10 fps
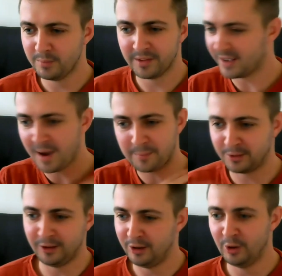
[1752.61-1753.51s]
There's
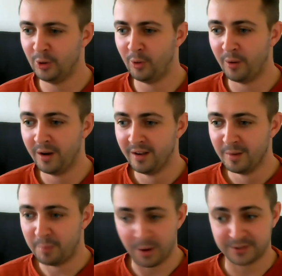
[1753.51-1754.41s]
absolutely no
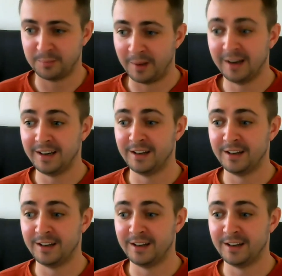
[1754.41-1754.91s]
possibility